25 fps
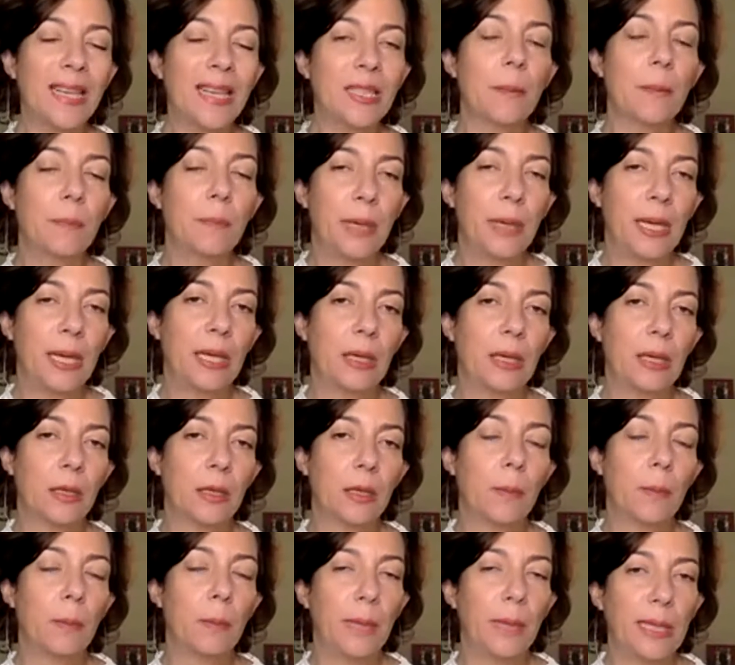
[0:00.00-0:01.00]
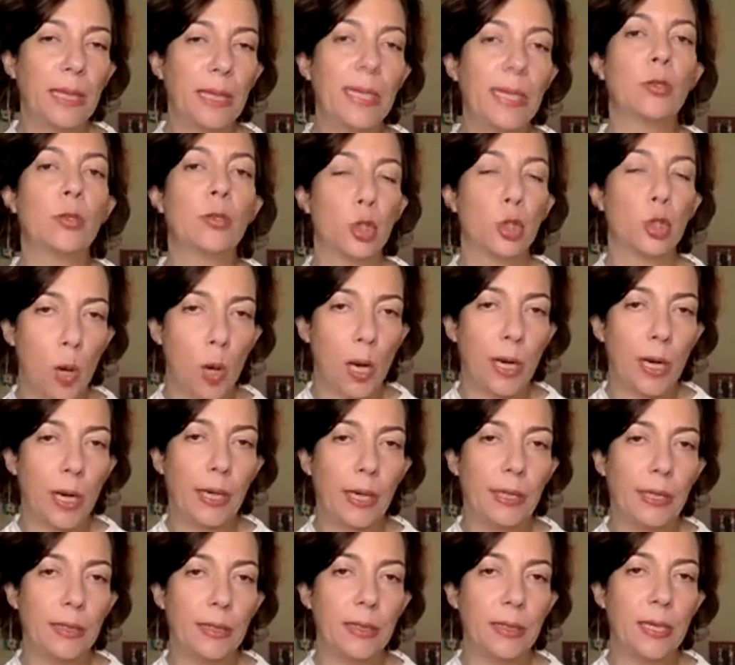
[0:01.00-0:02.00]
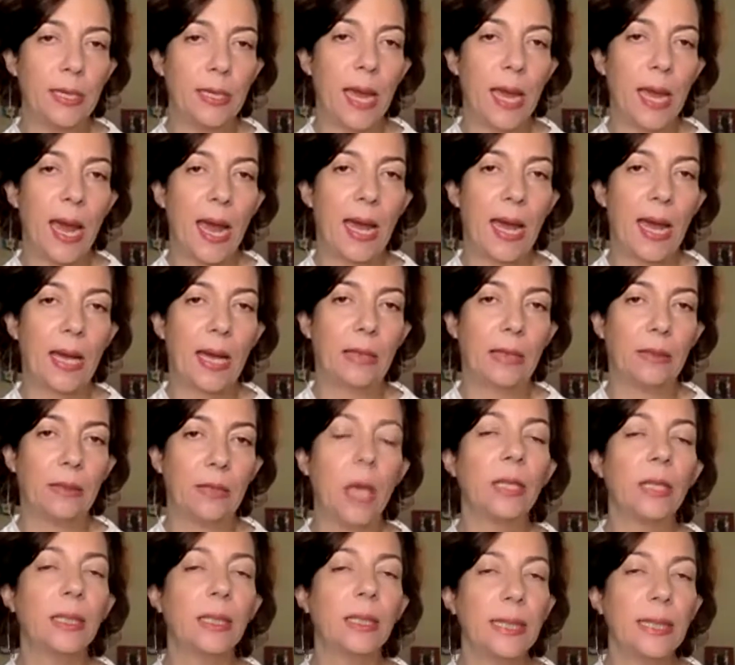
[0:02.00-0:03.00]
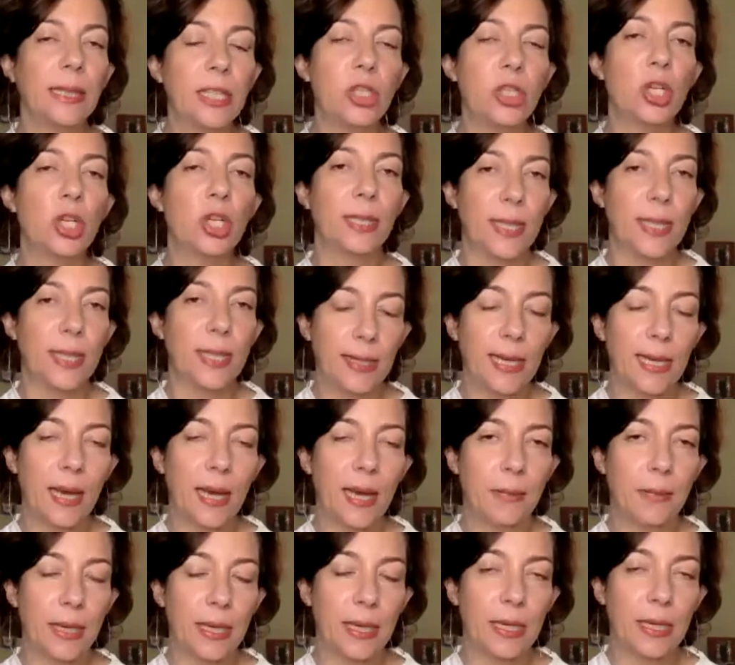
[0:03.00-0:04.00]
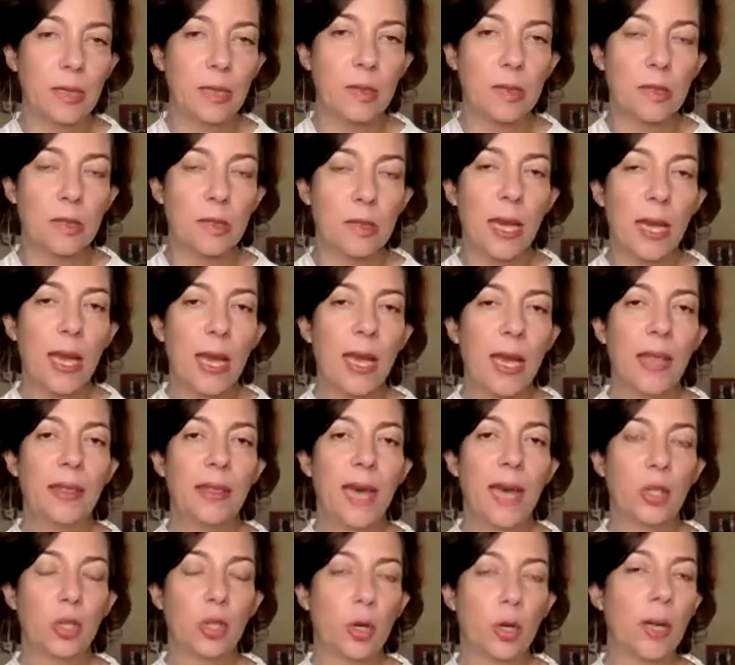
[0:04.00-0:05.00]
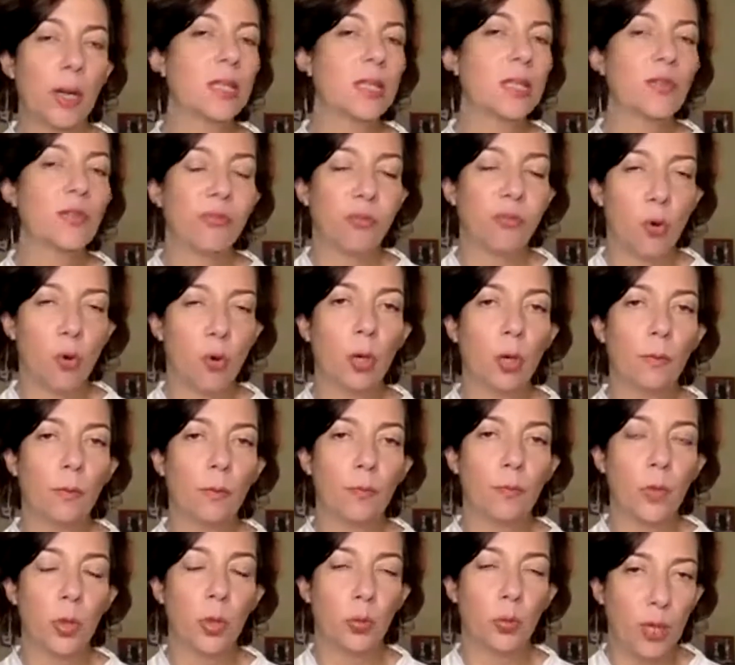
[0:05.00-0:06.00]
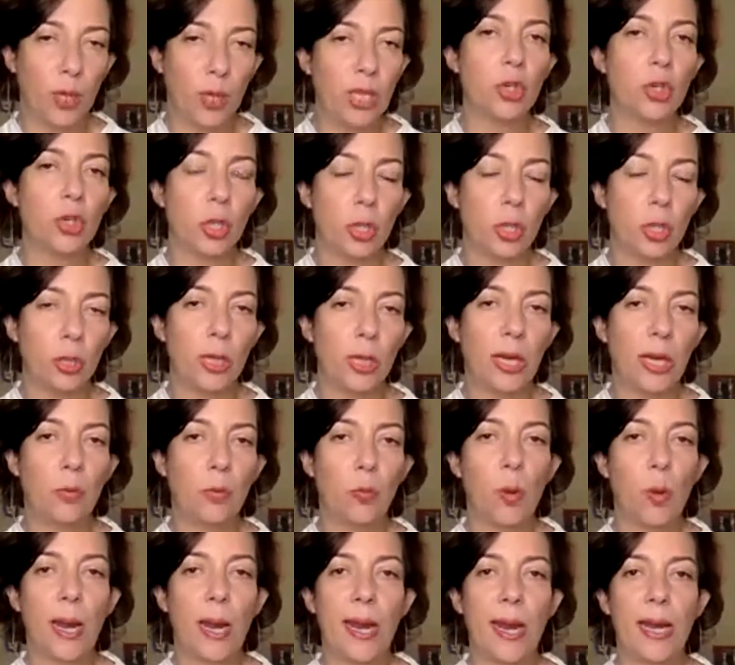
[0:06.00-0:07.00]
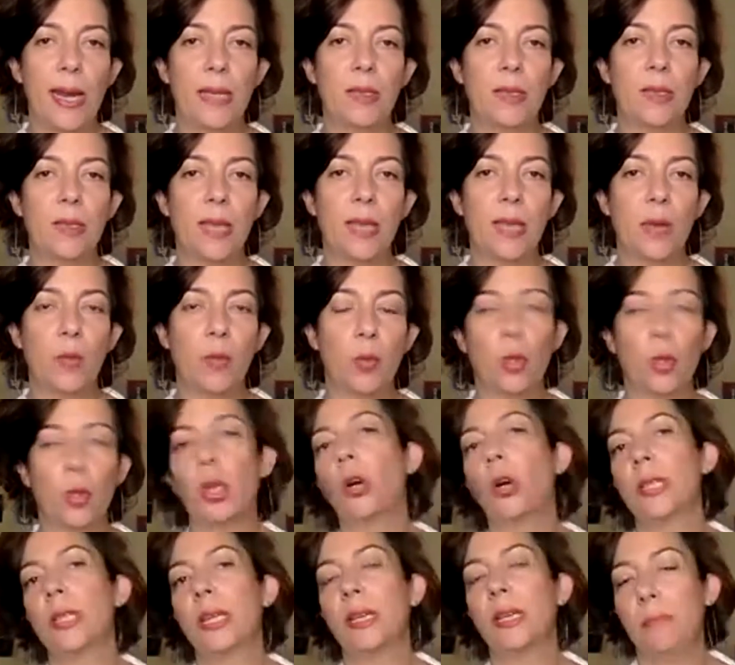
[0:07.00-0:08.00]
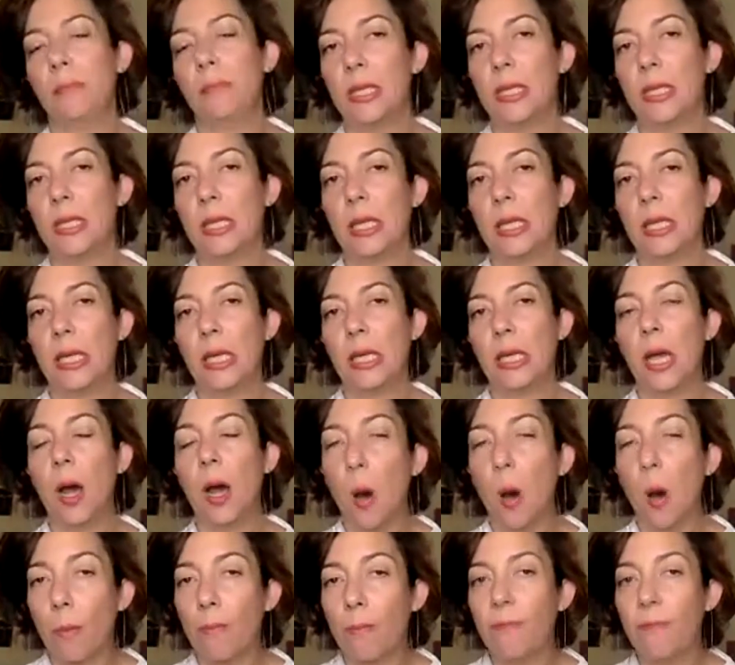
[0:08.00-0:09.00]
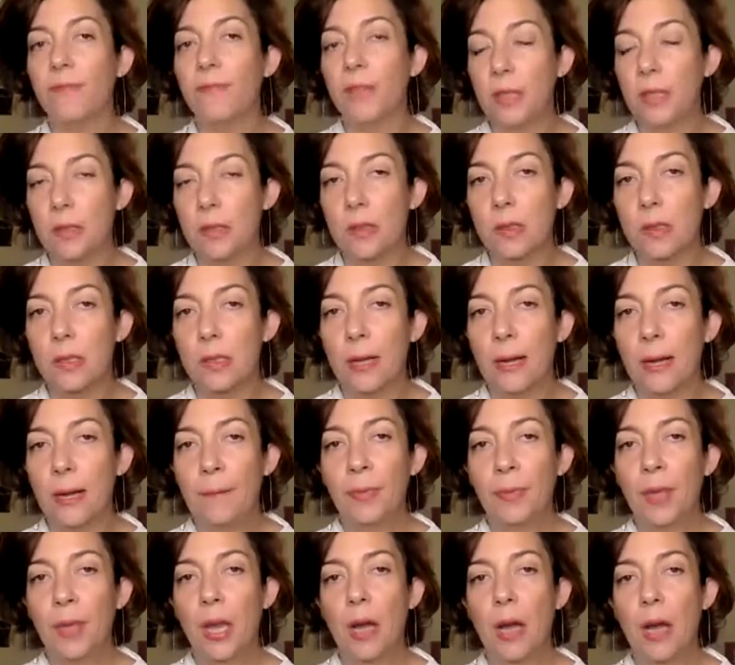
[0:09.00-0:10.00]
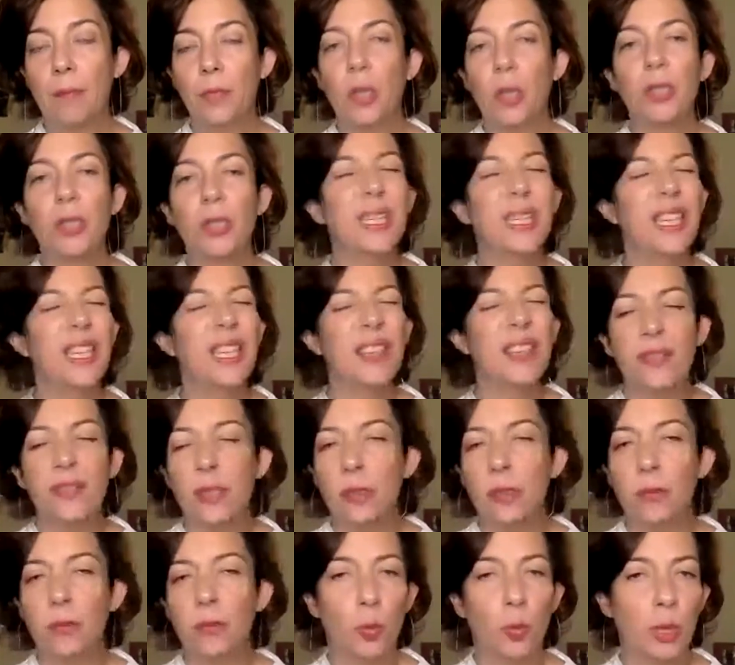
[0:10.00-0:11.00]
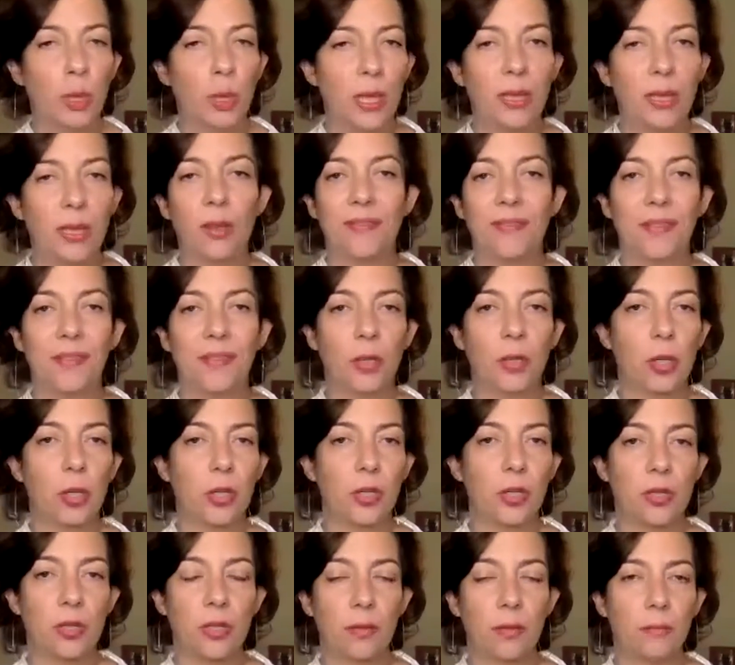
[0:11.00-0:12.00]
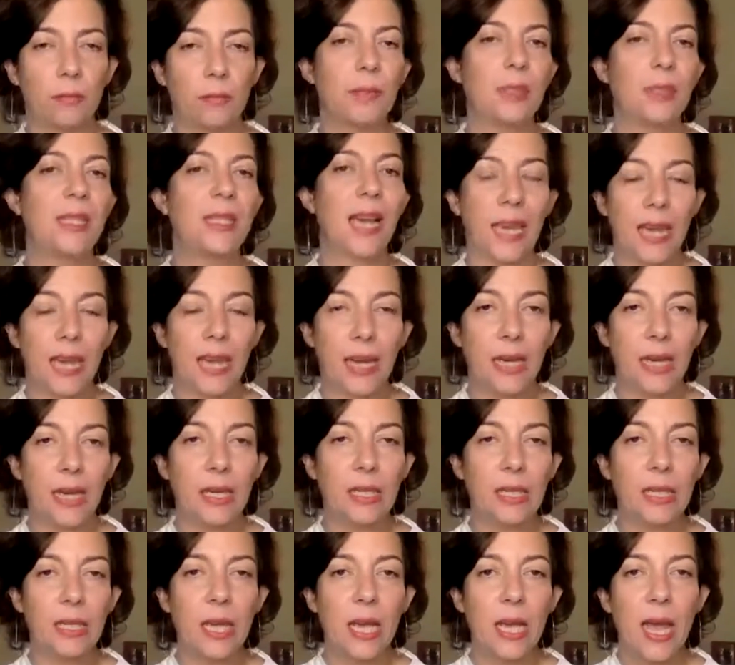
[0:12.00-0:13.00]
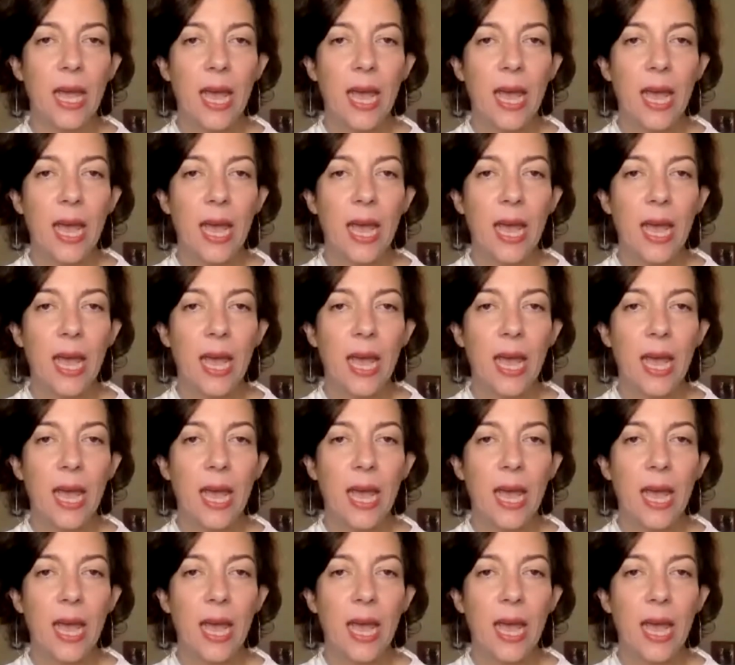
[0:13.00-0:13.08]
end up being completely intertwined and unleashing dynamics that transform the region in ways that were not immediately obvious, not even within the first decade.